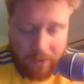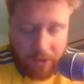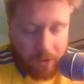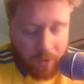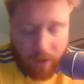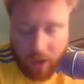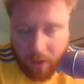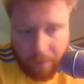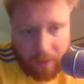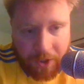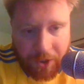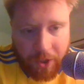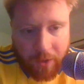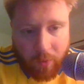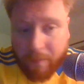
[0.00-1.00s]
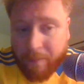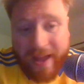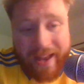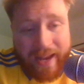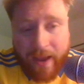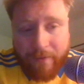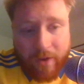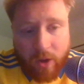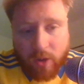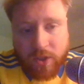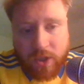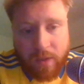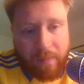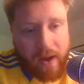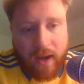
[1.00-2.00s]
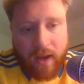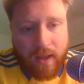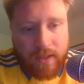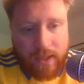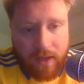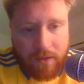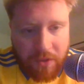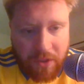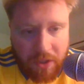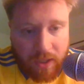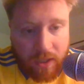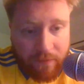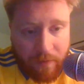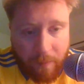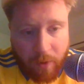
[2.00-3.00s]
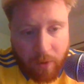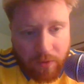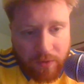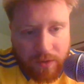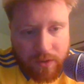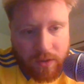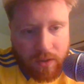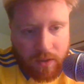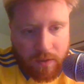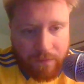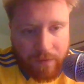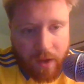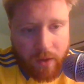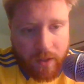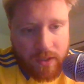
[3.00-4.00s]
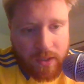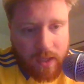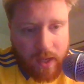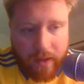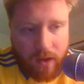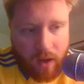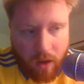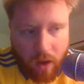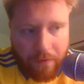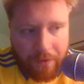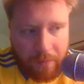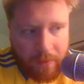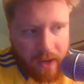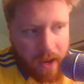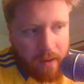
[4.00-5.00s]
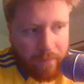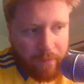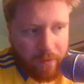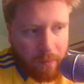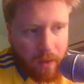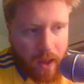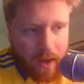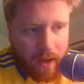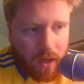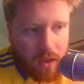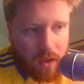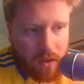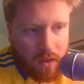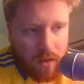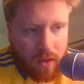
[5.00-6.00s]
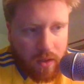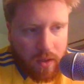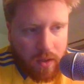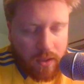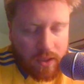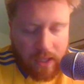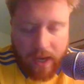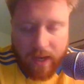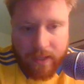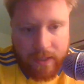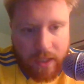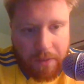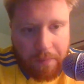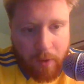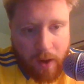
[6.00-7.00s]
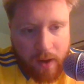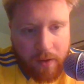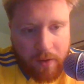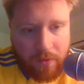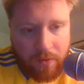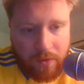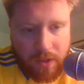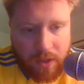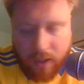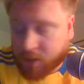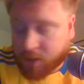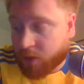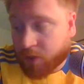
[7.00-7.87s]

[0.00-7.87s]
under a lot of pressure. We barely ever got to the byline to actually deliver balls. You didn't notice, like, a lot of them came from like slightly deeper angles, and so